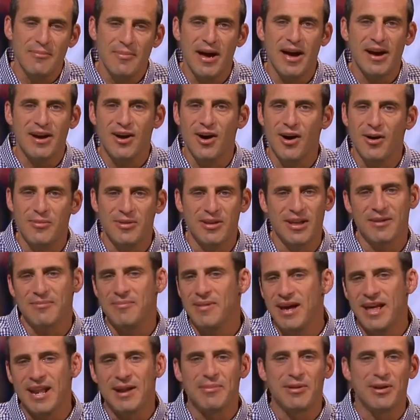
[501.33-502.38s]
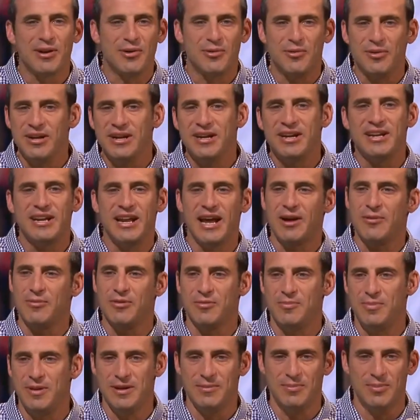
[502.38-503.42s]
back home, you're like, man, I'm going to reconnect
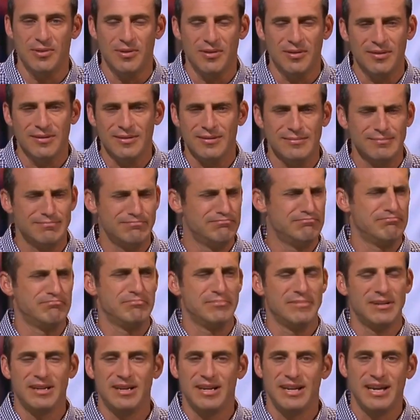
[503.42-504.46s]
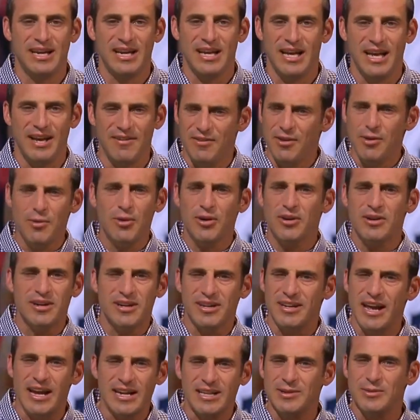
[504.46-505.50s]
with people. If you weren't
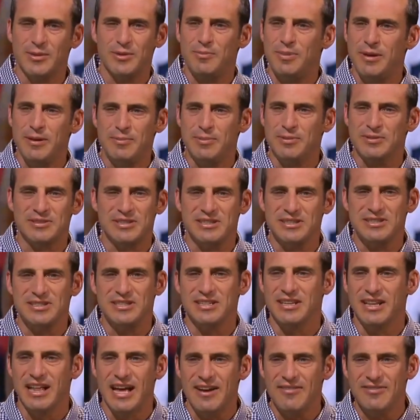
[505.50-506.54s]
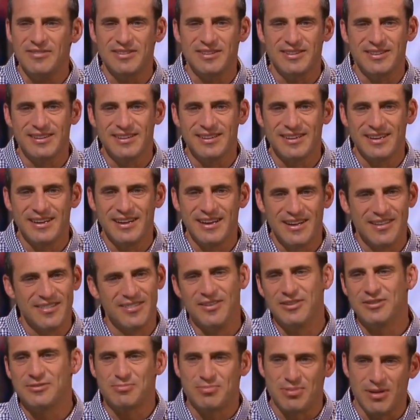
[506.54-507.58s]
connected with people since you left,
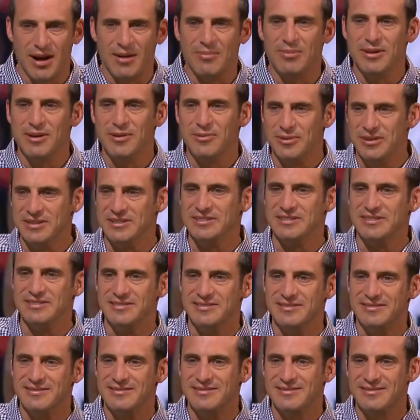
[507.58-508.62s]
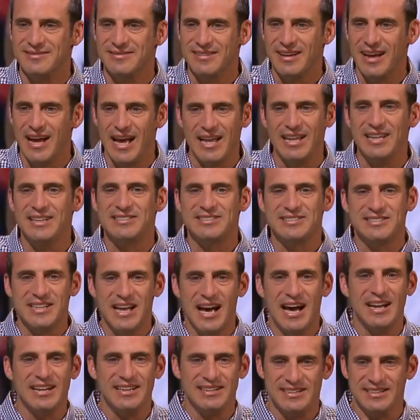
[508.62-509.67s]
there's probably a reason. And it's
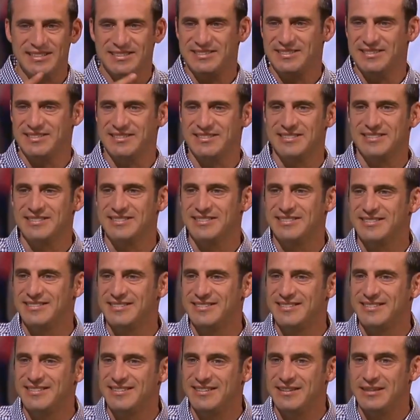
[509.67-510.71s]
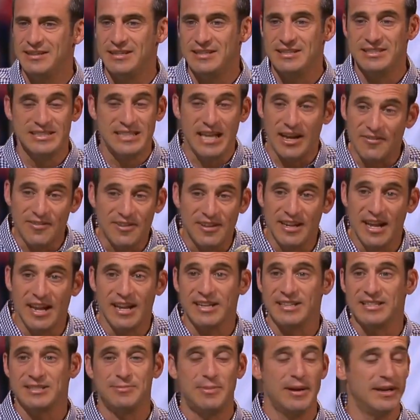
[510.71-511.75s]
not distance. It's definitely not
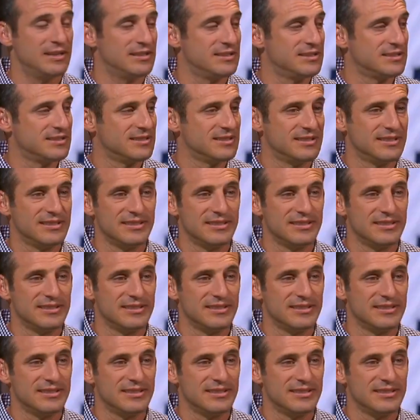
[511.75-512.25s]
expense.